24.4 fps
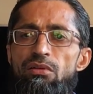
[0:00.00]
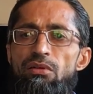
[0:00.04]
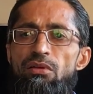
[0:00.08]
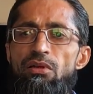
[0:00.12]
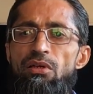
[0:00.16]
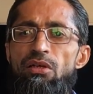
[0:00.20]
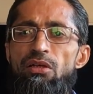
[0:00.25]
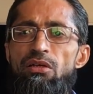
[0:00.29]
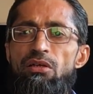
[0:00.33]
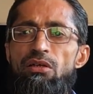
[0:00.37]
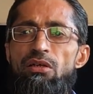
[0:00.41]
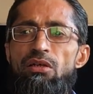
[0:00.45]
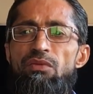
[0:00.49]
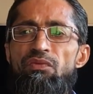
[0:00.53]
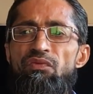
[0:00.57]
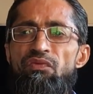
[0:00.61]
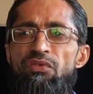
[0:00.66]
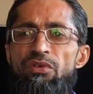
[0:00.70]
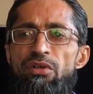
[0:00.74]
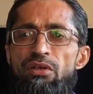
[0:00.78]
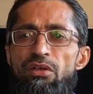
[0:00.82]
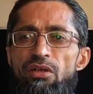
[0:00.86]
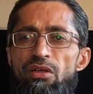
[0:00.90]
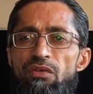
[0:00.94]
In
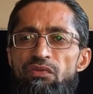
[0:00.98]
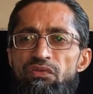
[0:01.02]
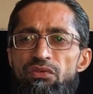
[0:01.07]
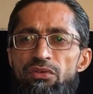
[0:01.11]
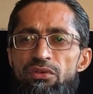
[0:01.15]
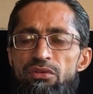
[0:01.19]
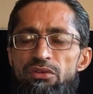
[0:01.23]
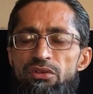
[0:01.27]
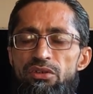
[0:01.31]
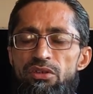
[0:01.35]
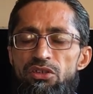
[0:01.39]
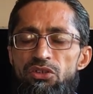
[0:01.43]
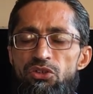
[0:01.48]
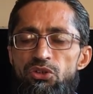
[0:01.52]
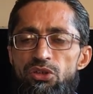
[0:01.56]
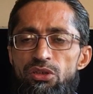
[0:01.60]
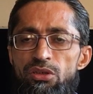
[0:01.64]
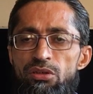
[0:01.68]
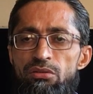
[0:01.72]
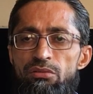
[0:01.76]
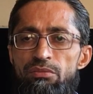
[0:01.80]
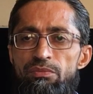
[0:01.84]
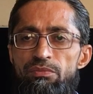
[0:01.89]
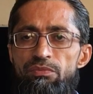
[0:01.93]
different
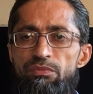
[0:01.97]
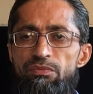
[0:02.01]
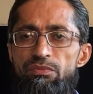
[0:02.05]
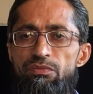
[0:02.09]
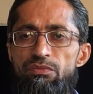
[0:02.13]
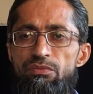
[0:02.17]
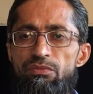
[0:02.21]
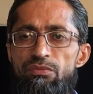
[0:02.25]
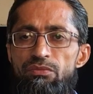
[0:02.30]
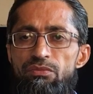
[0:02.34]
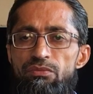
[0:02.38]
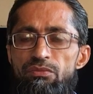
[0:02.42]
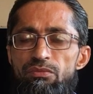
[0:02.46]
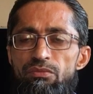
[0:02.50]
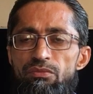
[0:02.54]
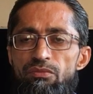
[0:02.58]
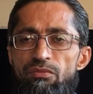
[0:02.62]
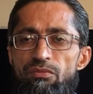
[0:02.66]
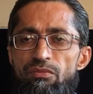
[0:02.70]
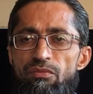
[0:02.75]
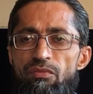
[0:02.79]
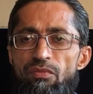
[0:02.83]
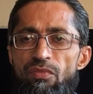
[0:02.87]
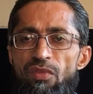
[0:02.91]
season,
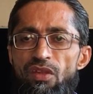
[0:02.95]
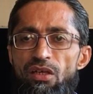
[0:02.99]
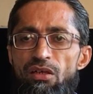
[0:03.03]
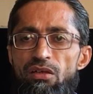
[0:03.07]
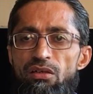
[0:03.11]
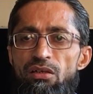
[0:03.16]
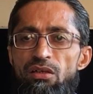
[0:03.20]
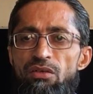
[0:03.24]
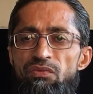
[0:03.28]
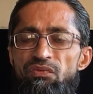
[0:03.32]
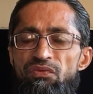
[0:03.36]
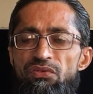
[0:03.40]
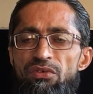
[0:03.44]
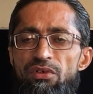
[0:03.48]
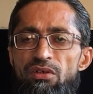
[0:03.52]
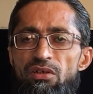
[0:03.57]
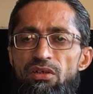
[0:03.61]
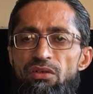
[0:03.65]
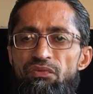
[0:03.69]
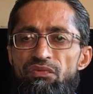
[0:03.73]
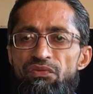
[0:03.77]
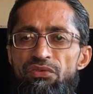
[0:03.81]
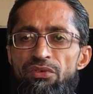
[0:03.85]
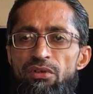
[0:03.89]
different
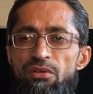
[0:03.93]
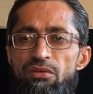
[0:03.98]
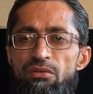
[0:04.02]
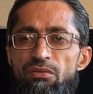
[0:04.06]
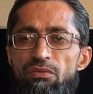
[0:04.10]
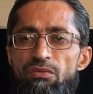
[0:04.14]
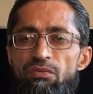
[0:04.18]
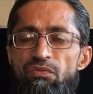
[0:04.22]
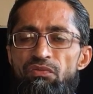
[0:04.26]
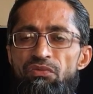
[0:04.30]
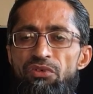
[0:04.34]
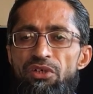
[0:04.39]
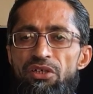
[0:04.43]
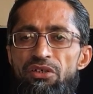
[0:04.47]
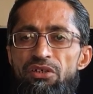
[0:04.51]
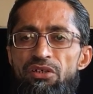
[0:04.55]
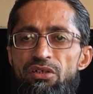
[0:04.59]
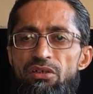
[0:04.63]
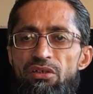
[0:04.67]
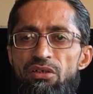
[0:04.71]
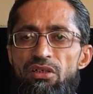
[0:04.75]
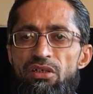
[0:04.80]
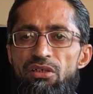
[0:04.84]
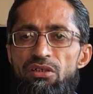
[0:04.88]

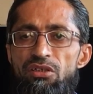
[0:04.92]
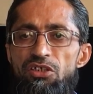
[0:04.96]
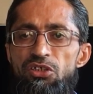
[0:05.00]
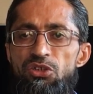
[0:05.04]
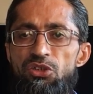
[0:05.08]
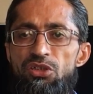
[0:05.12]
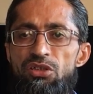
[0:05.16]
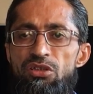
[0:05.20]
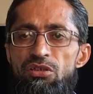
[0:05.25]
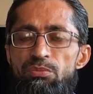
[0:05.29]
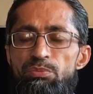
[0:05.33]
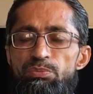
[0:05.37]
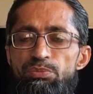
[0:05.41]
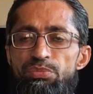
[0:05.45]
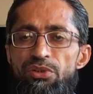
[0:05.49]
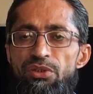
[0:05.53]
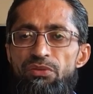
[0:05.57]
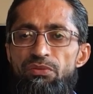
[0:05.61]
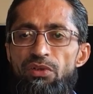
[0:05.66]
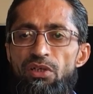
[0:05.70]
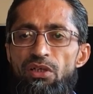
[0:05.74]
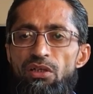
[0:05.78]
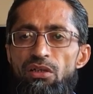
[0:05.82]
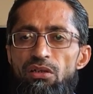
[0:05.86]
weather condition
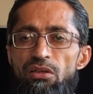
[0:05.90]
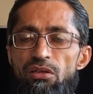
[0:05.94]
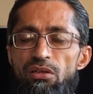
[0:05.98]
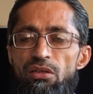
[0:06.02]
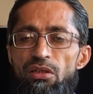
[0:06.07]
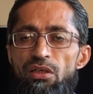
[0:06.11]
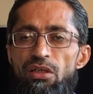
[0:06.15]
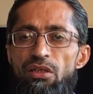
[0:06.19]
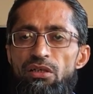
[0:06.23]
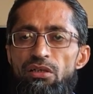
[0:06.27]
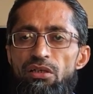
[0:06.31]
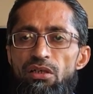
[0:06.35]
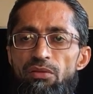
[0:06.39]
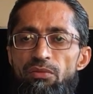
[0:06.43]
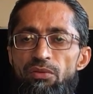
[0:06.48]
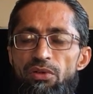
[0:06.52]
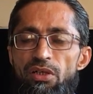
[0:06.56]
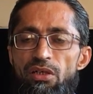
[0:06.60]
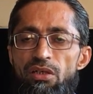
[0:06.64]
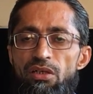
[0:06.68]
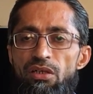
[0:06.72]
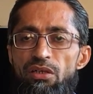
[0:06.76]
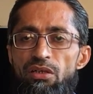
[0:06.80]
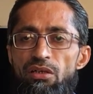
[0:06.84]
prevail in
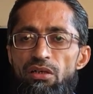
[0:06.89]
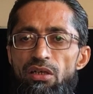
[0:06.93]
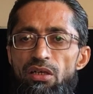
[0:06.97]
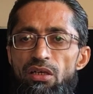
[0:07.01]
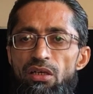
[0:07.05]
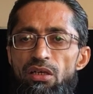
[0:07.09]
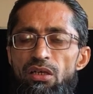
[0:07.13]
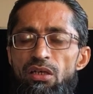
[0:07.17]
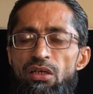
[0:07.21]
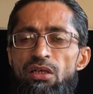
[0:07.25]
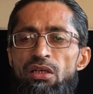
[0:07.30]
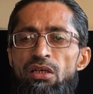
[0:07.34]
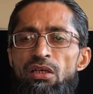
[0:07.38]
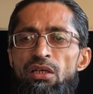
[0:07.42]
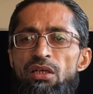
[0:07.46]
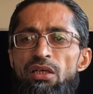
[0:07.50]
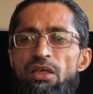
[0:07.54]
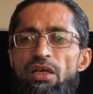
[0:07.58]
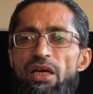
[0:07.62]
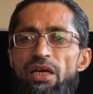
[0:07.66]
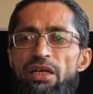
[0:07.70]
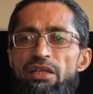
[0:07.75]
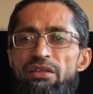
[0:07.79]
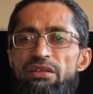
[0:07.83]
our
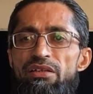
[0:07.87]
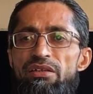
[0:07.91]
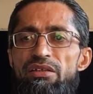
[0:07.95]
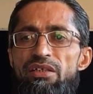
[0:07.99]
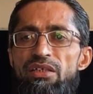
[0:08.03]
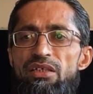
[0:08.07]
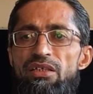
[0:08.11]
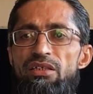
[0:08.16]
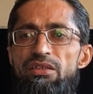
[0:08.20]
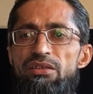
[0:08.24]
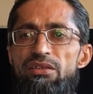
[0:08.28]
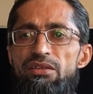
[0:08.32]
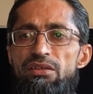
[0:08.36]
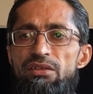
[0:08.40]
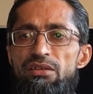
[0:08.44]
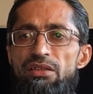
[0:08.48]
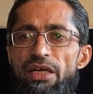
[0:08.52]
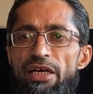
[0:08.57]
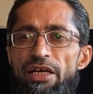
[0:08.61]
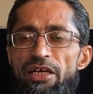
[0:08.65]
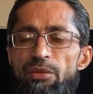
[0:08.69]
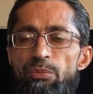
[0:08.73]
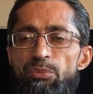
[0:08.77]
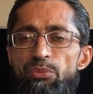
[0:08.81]
country, and these
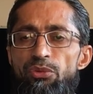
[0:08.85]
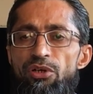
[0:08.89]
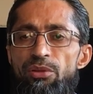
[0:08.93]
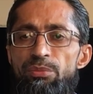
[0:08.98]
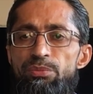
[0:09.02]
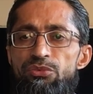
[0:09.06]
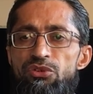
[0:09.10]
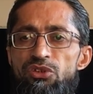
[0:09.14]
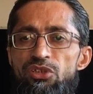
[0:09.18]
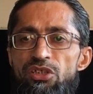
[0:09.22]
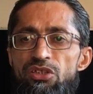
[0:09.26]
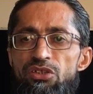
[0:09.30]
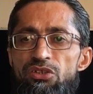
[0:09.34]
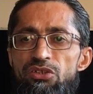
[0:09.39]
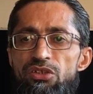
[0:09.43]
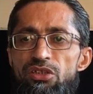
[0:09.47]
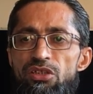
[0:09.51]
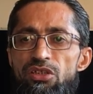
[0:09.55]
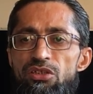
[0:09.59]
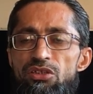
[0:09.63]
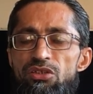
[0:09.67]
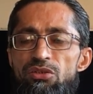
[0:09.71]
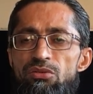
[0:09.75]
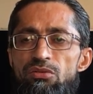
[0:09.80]
type of
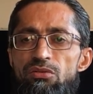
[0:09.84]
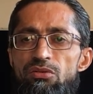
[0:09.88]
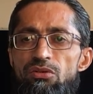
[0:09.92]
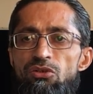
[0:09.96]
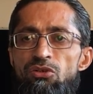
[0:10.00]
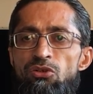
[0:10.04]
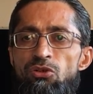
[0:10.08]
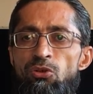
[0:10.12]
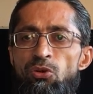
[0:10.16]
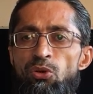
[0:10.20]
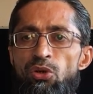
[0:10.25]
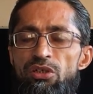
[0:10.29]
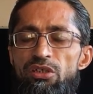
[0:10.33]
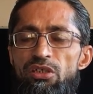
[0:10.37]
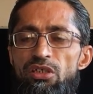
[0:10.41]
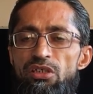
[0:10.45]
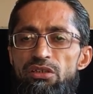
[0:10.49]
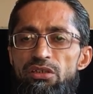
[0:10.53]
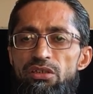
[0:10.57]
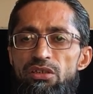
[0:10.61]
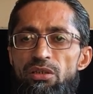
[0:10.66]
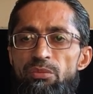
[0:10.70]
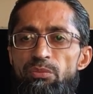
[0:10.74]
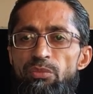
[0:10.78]
changes
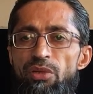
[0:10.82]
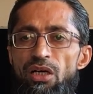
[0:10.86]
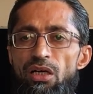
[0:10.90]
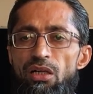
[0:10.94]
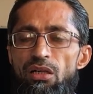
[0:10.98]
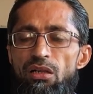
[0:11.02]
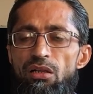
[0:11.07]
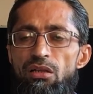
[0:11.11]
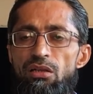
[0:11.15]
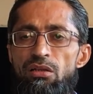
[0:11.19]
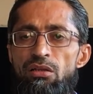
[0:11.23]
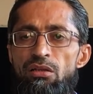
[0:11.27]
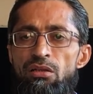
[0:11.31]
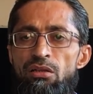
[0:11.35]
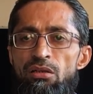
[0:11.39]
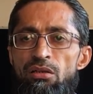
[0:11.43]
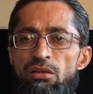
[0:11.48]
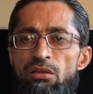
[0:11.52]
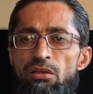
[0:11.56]
noticeable